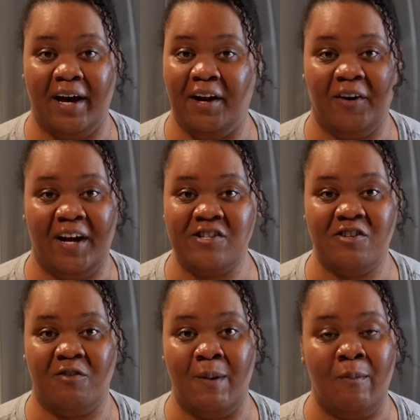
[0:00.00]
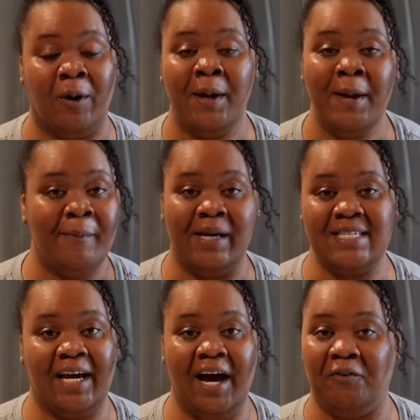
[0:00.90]
I don't actually remember
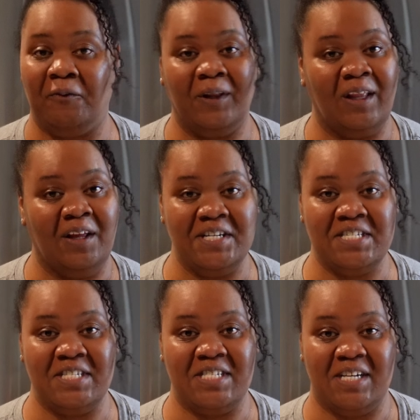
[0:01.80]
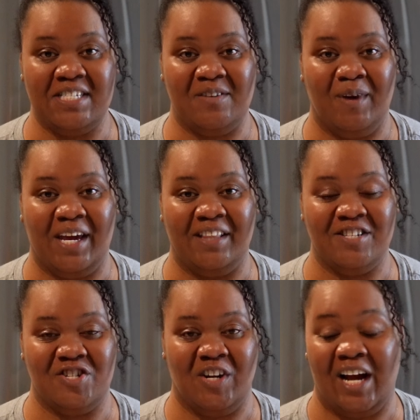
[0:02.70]
because I got really lost in the sauce of making
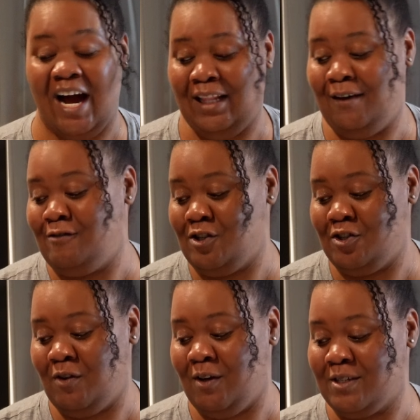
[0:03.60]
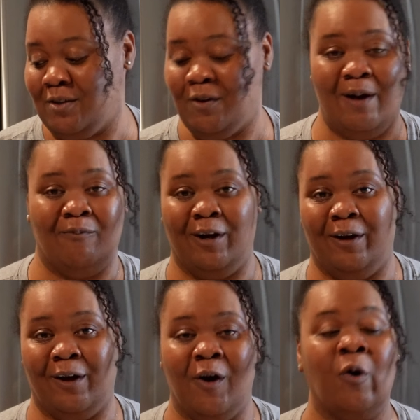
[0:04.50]
this drink. I love ginger ale, so I'm ready
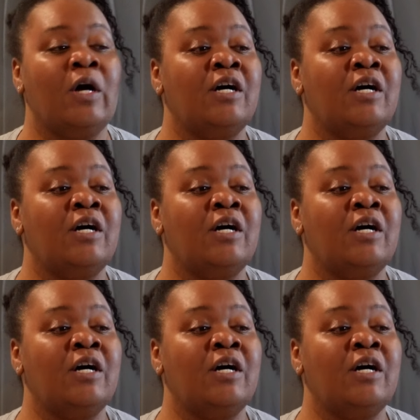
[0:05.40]
to go.